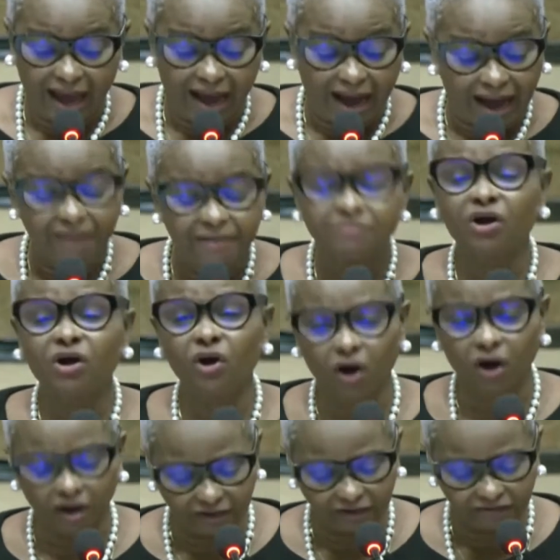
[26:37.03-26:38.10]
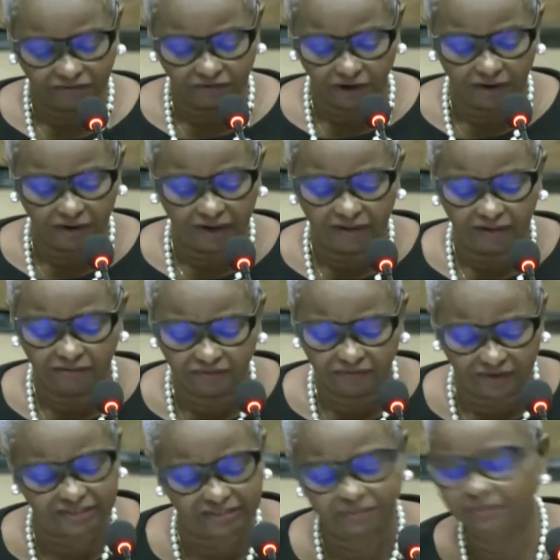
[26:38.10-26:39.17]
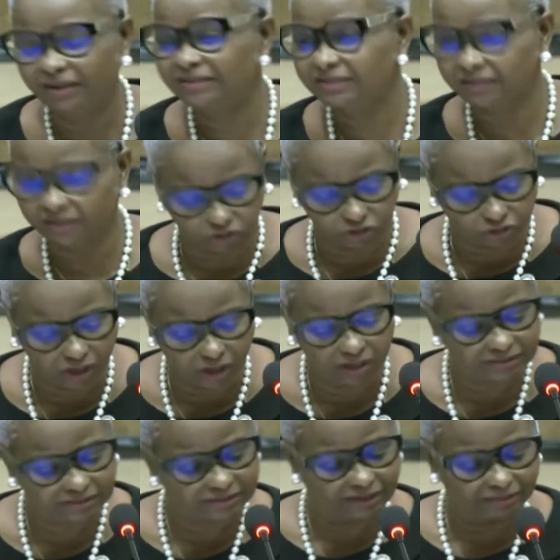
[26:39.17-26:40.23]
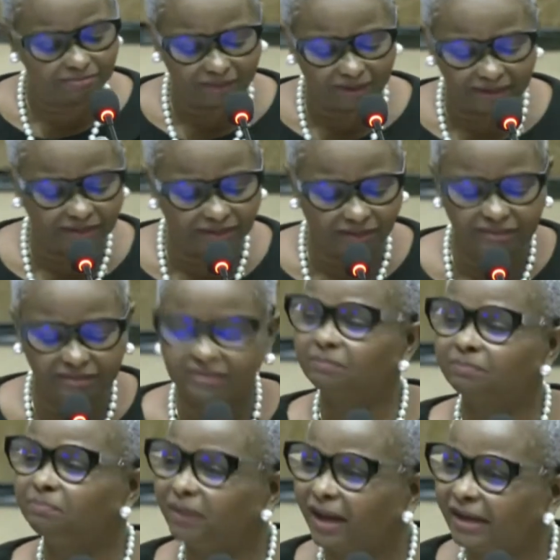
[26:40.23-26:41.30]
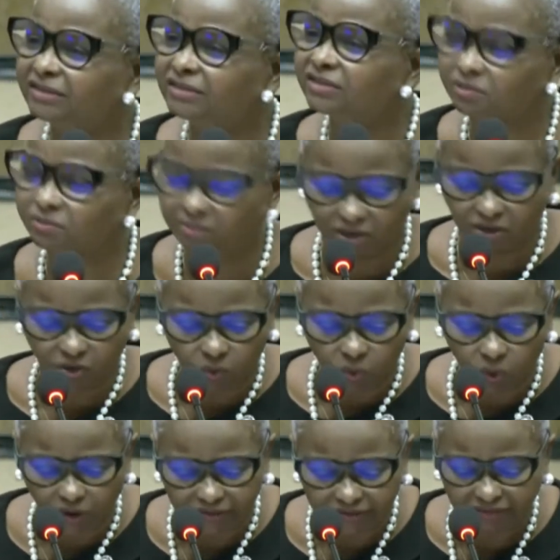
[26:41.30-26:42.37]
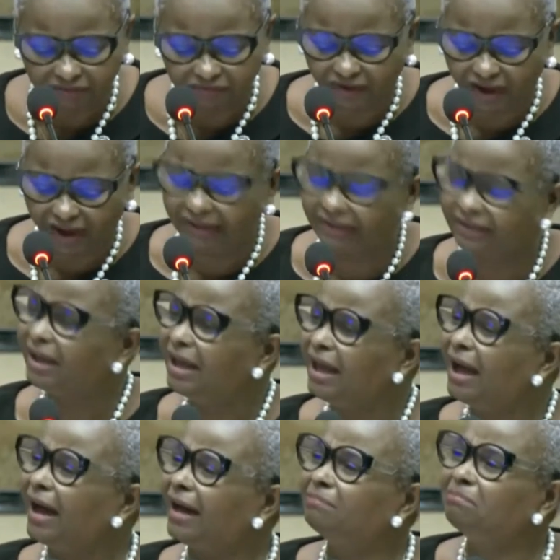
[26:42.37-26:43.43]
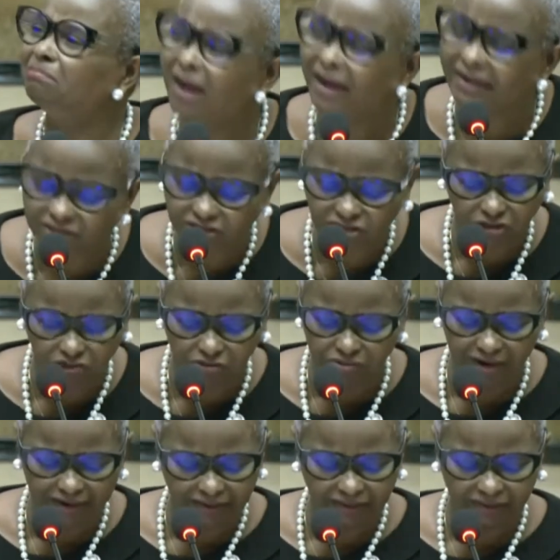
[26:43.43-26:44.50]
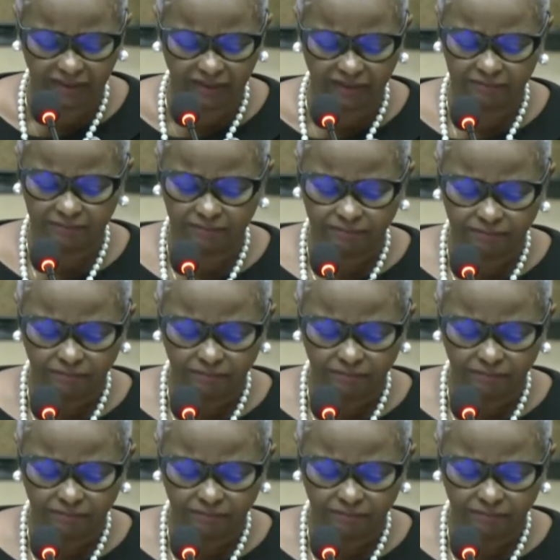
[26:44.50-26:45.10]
I'm calling for investments in drugs and medical supplies to be quantified and managed correctly.